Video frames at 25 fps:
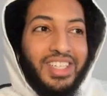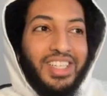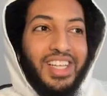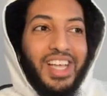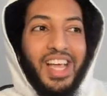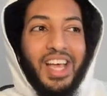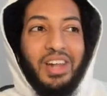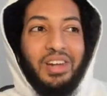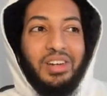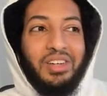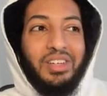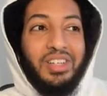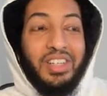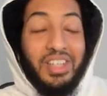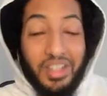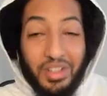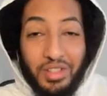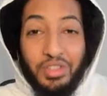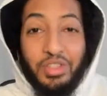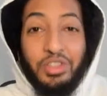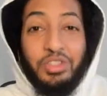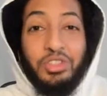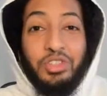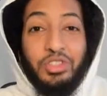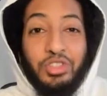And
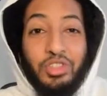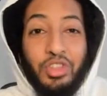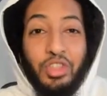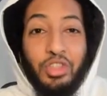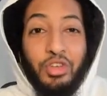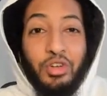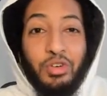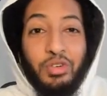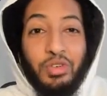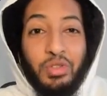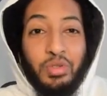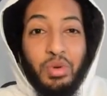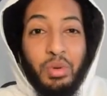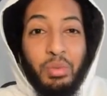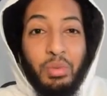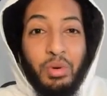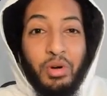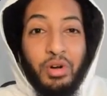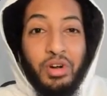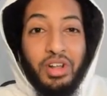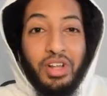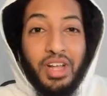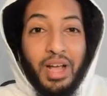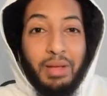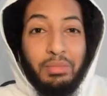this is the 33
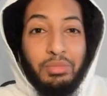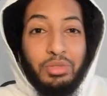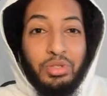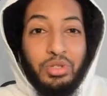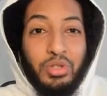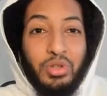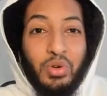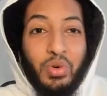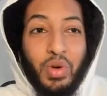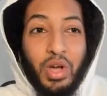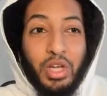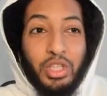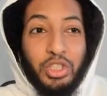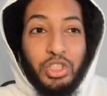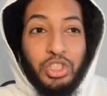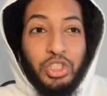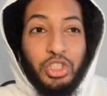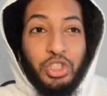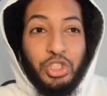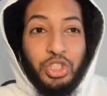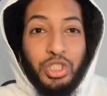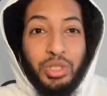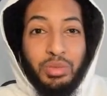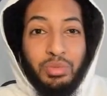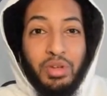Burning MCU Question
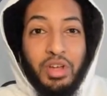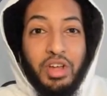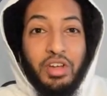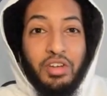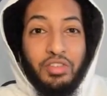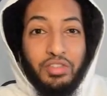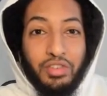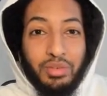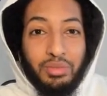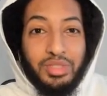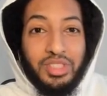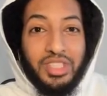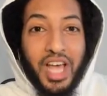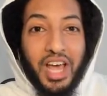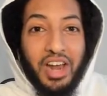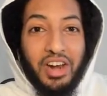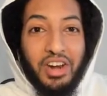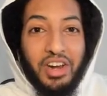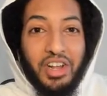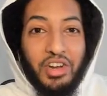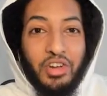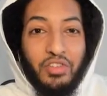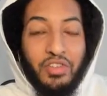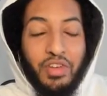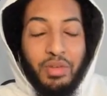Stream from
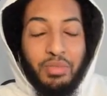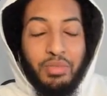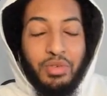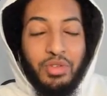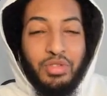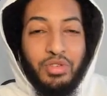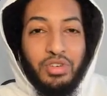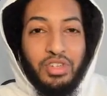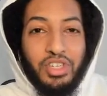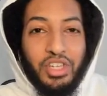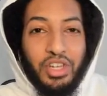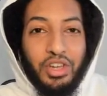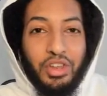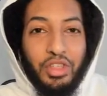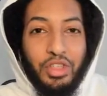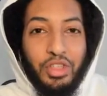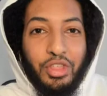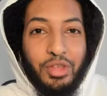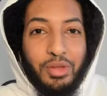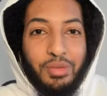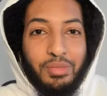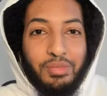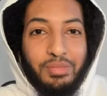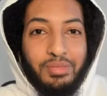Saturday, November 13th.